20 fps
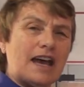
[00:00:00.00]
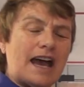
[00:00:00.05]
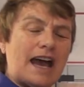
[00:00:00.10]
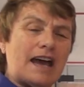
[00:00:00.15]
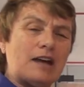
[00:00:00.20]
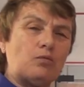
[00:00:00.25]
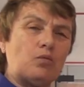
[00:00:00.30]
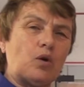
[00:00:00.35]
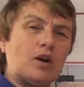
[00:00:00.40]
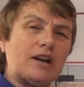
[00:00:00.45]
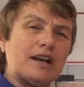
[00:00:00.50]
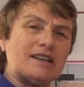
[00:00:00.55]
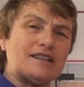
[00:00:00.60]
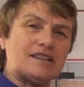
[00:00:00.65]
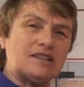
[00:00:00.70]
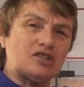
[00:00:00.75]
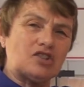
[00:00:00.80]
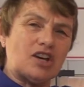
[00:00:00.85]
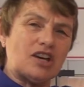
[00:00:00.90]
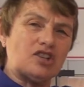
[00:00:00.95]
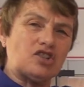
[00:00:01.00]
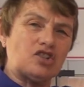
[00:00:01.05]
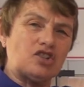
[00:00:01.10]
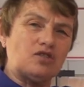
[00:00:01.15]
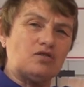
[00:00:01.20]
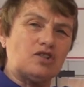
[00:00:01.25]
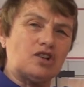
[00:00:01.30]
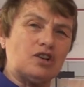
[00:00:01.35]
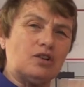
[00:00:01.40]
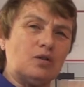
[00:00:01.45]
And what I suggest
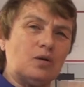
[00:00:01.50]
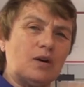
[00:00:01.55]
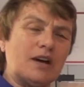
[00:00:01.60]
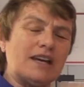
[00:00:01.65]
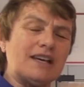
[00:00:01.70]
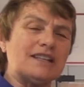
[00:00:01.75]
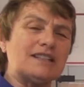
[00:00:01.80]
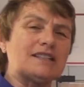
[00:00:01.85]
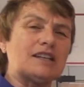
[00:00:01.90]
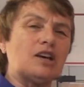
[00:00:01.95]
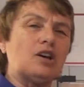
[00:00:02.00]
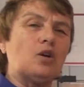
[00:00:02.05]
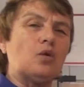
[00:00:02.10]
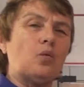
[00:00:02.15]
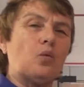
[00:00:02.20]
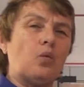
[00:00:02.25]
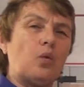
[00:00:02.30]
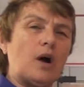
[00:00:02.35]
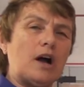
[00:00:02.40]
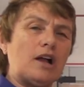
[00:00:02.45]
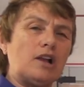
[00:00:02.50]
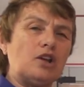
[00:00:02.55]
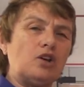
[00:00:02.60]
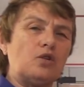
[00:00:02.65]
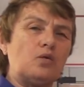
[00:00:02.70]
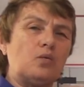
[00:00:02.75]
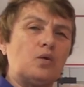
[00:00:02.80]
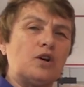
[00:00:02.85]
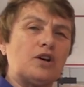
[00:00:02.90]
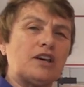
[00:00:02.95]
you do is, while
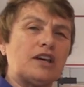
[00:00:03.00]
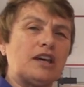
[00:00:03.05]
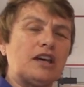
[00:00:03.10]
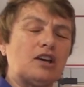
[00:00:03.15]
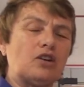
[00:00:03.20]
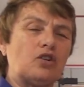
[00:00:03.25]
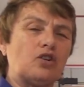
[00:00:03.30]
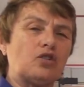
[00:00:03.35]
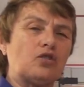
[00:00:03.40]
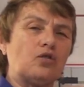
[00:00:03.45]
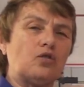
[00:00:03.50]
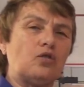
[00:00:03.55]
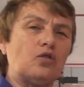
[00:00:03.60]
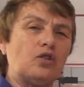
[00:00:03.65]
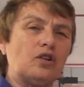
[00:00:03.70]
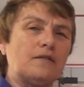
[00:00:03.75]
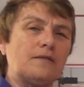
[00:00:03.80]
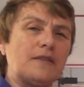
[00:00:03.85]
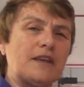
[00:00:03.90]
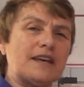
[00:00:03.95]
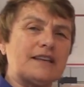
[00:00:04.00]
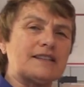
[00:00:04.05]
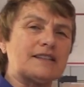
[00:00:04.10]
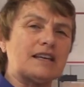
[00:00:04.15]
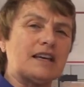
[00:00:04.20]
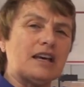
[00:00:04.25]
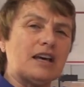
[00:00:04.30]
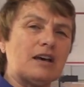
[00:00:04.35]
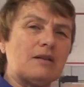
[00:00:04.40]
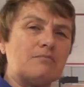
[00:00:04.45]
you're working on all of
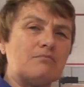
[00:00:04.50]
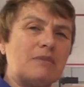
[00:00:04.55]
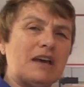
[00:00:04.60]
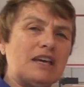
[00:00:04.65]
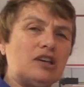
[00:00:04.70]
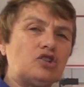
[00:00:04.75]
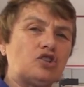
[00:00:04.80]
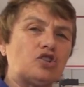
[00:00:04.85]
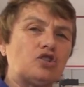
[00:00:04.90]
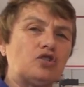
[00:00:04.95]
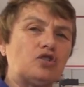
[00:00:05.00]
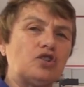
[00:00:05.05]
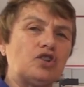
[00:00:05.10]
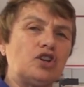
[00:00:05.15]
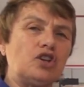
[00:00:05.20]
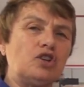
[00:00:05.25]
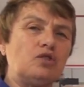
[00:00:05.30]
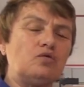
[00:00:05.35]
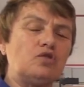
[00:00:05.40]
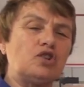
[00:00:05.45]
this, make sure that you